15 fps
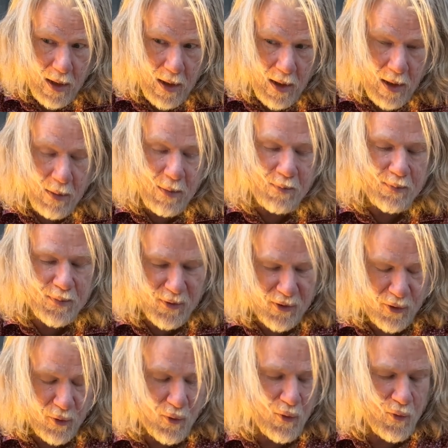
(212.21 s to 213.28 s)

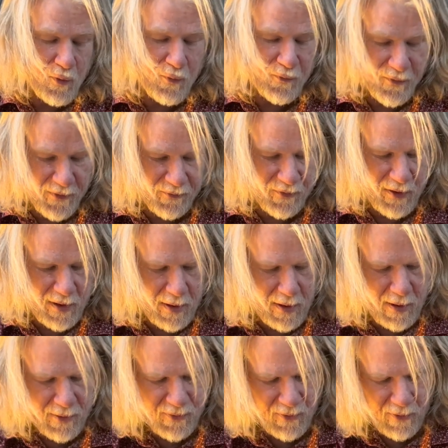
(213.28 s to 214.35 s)

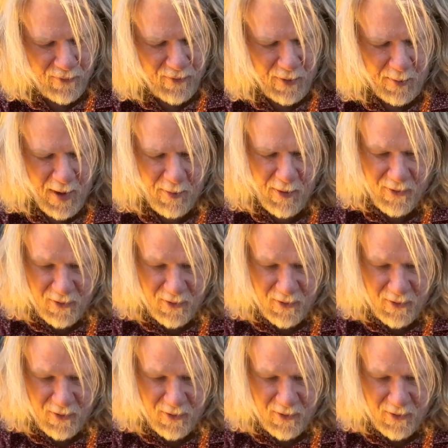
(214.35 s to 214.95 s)
$2.50 a serving maybe.